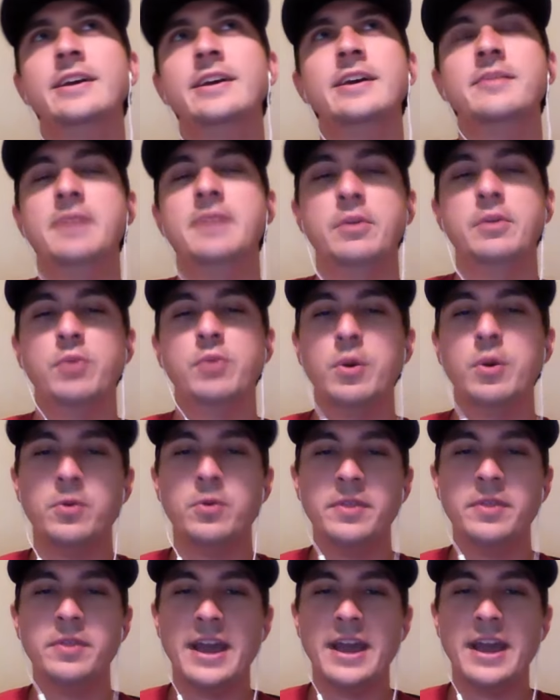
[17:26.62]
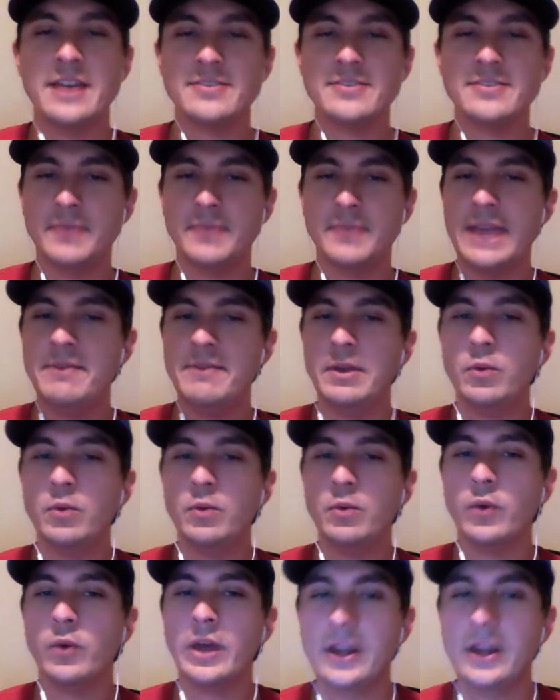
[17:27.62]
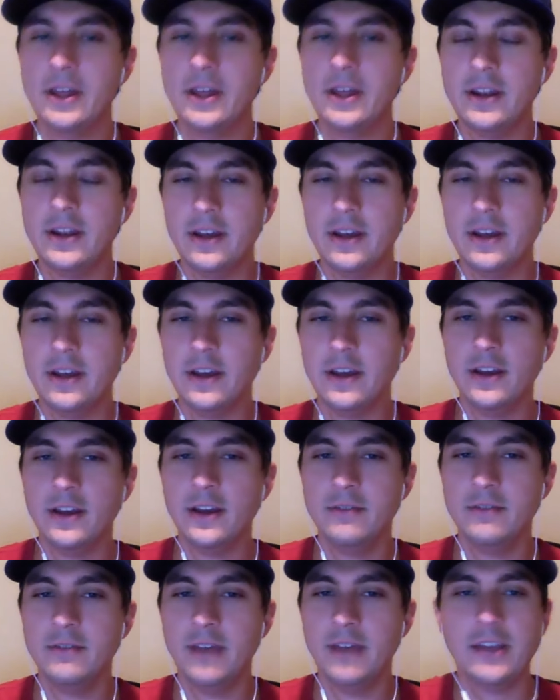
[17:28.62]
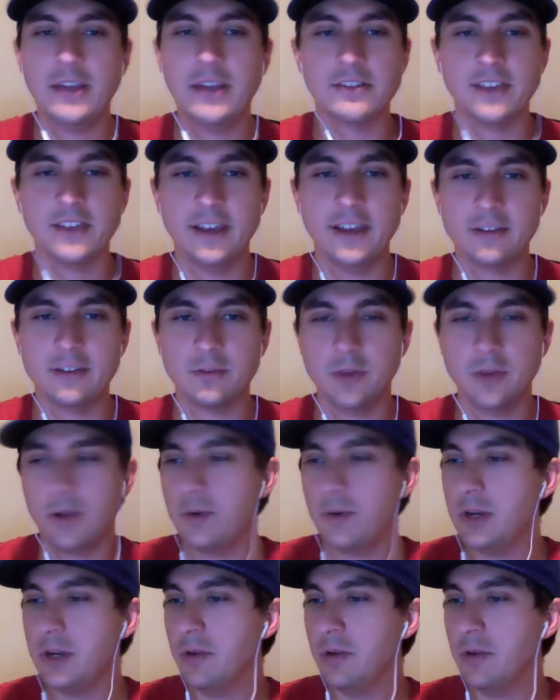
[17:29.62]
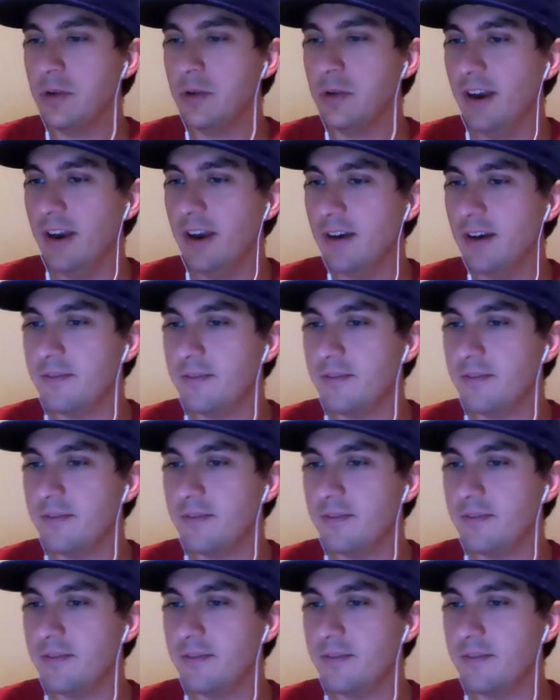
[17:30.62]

And what were the odds of Miami winning in Vegas last week when you were there?